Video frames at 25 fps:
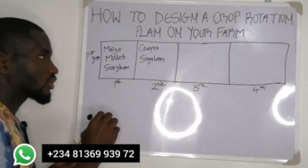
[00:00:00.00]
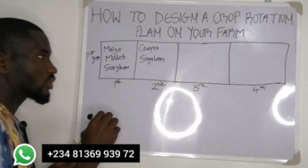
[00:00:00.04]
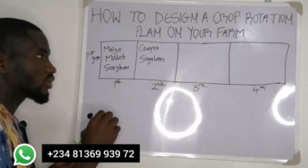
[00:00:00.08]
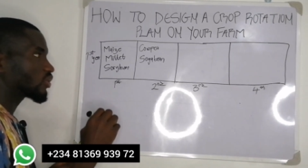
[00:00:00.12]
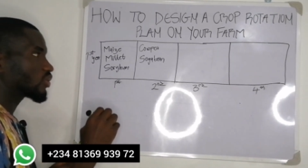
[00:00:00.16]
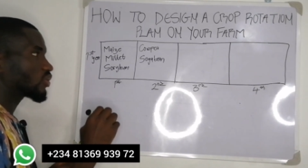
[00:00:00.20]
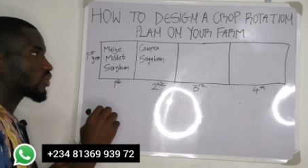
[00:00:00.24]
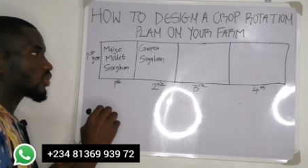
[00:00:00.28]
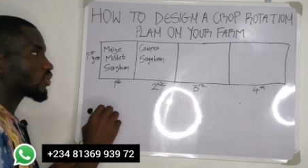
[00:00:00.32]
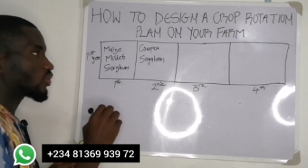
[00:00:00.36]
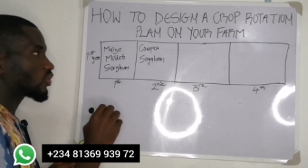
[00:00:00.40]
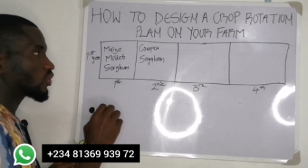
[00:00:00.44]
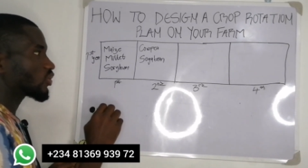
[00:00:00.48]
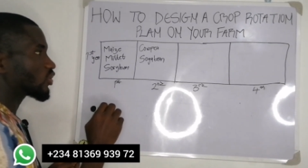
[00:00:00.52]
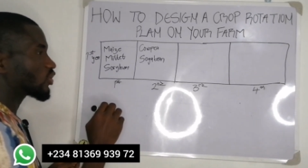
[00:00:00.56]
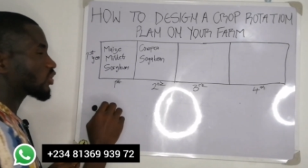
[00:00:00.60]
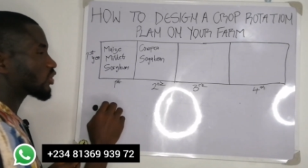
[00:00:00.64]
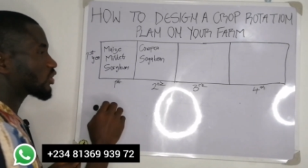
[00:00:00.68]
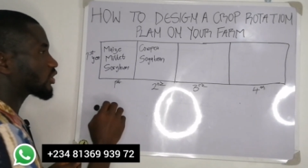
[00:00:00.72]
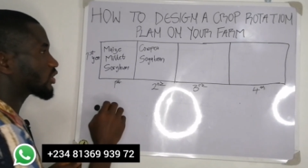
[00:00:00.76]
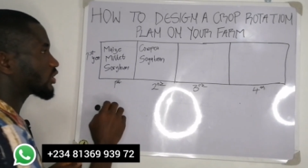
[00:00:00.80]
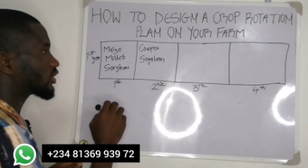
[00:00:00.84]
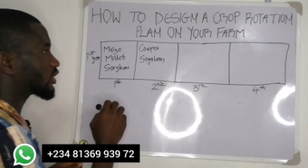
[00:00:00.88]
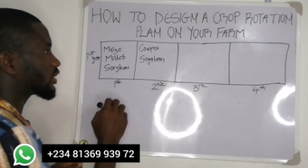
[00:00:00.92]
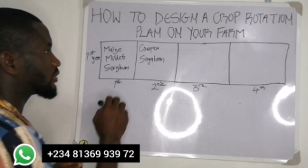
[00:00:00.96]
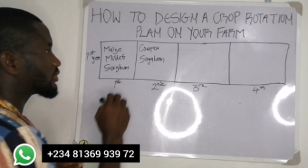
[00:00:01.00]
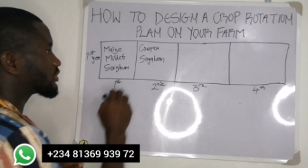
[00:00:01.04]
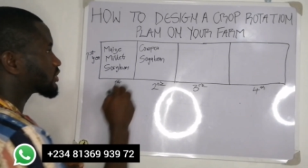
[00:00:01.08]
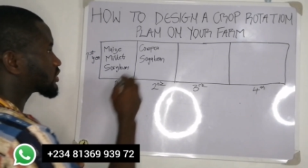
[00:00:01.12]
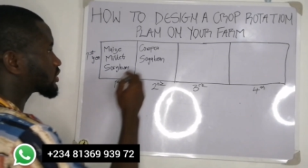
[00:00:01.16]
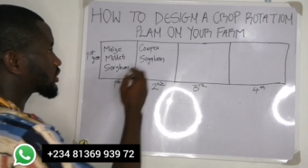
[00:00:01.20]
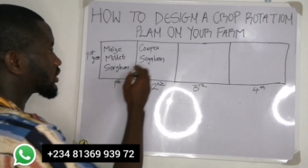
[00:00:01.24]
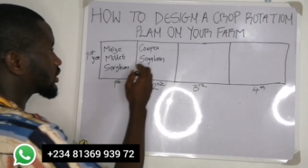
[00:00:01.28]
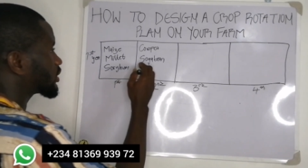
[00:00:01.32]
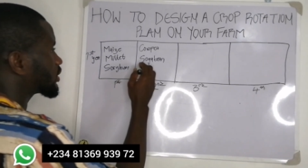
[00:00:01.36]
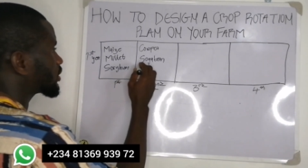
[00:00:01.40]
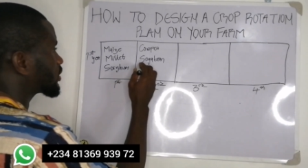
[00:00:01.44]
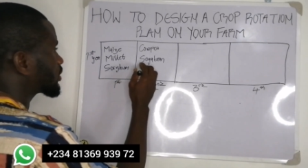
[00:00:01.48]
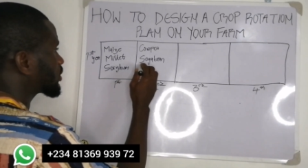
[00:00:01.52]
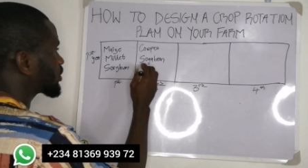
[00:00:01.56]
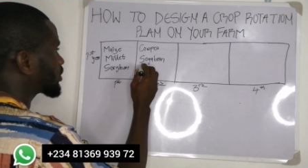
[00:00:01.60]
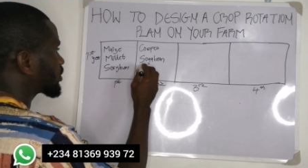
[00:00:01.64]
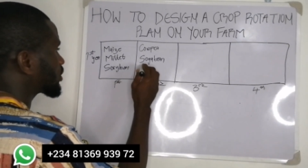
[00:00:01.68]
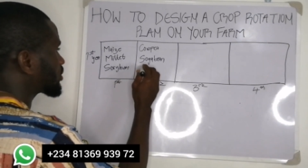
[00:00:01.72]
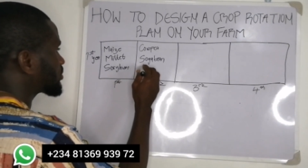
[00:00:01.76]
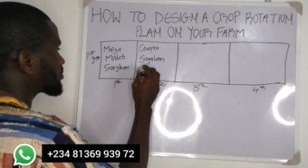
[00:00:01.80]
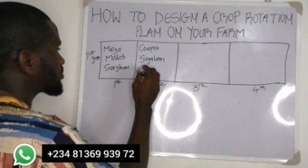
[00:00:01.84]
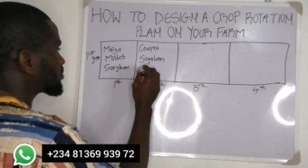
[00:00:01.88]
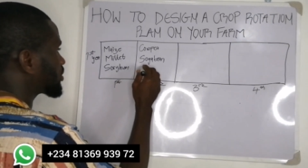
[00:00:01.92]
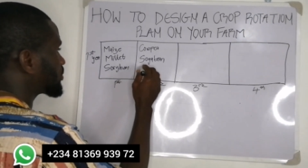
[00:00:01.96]
or let me say
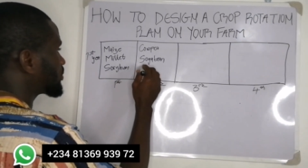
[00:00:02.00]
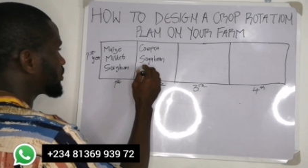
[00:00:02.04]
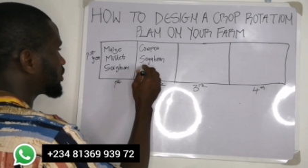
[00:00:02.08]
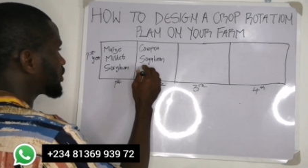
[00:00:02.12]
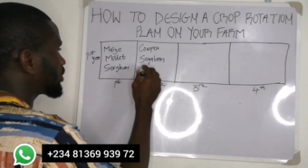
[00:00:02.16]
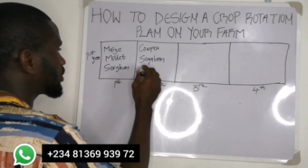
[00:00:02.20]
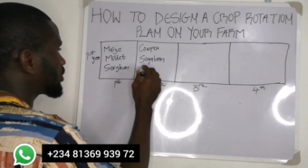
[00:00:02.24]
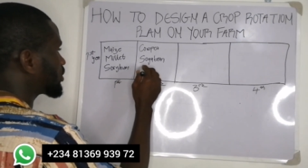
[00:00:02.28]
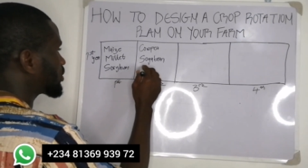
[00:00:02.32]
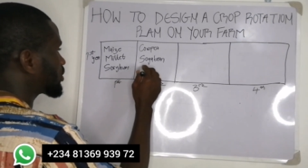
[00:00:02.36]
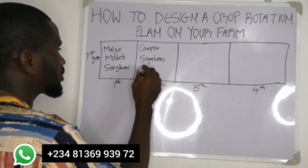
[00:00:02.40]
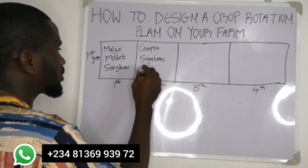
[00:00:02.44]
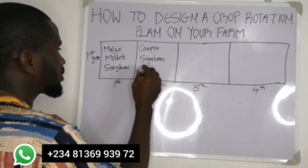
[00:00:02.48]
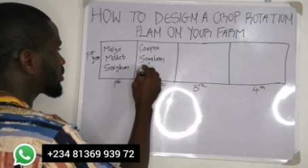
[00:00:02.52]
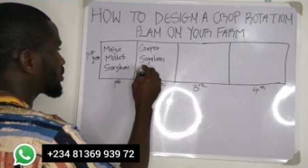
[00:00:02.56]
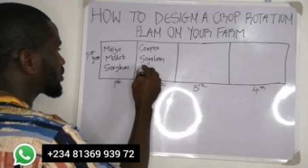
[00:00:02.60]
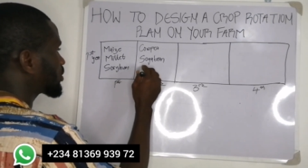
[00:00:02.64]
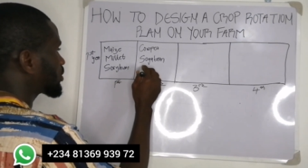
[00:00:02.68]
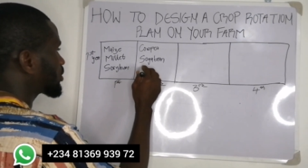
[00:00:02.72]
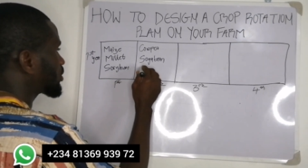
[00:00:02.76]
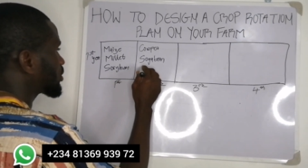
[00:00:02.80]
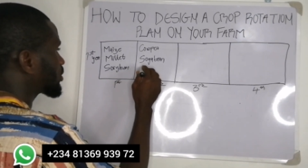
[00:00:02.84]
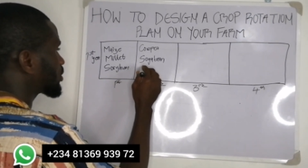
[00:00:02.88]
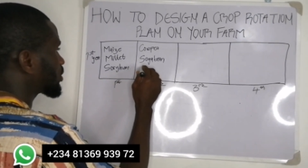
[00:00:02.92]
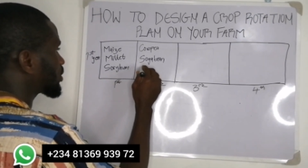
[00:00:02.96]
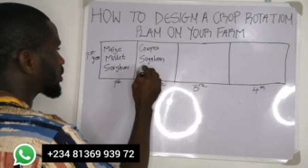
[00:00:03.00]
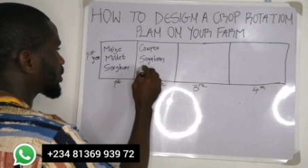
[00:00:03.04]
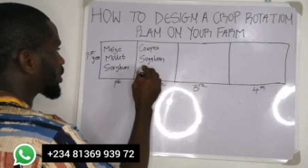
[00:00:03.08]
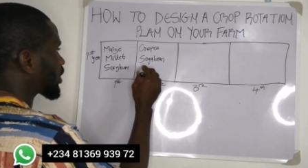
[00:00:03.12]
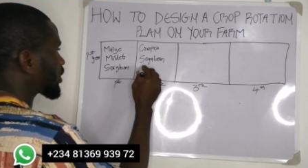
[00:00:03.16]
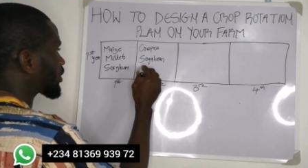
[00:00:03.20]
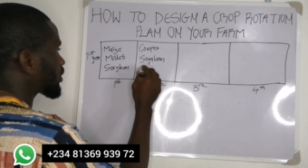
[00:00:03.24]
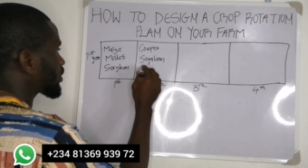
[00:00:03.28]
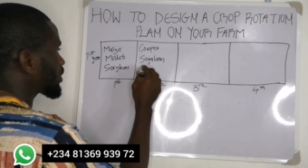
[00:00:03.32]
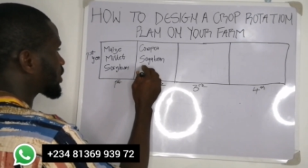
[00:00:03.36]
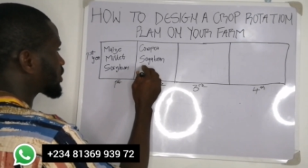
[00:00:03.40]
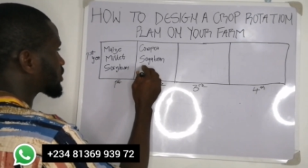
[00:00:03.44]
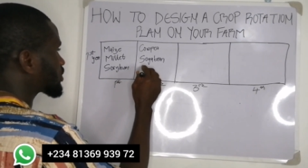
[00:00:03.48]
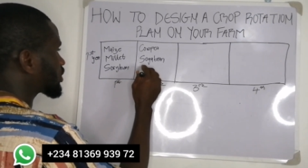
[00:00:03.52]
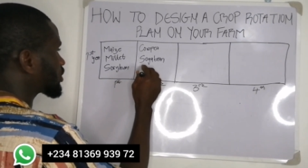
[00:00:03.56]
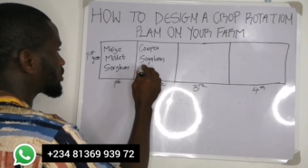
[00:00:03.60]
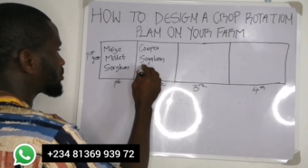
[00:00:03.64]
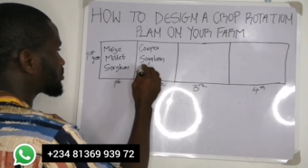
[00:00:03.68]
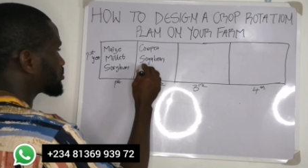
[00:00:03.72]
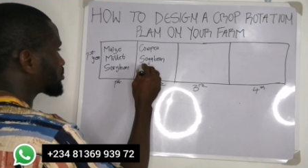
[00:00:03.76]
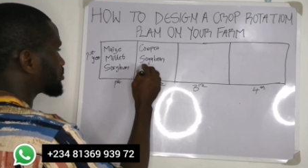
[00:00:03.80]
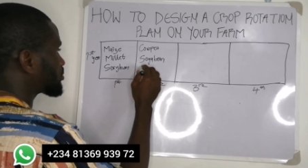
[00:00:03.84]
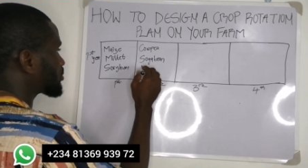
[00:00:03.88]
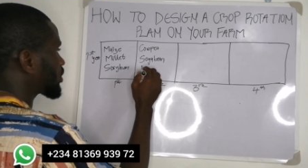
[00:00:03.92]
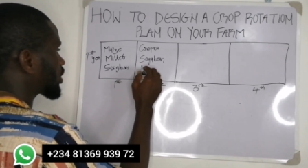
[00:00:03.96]
maybe another
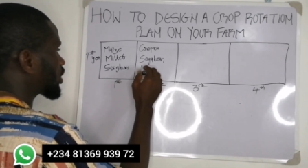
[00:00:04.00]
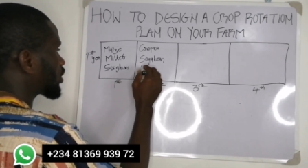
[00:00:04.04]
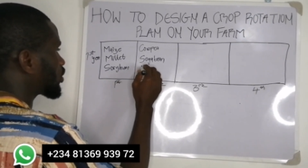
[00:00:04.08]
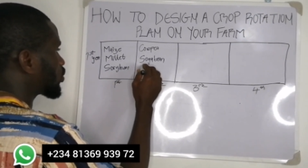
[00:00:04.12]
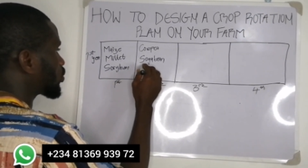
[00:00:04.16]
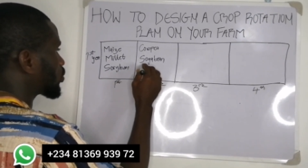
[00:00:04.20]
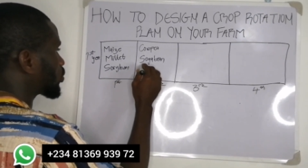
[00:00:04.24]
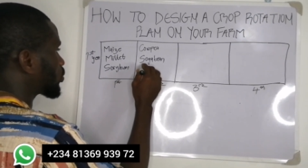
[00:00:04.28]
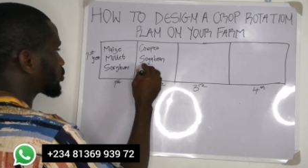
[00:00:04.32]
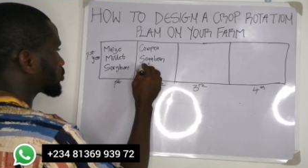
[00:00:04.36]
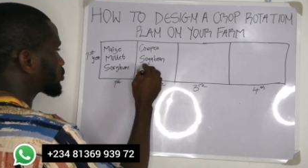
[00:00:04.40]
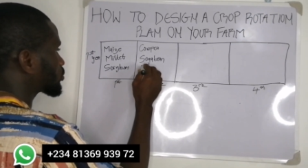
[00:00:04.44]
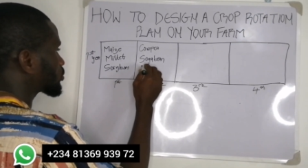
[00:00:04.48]
thing melon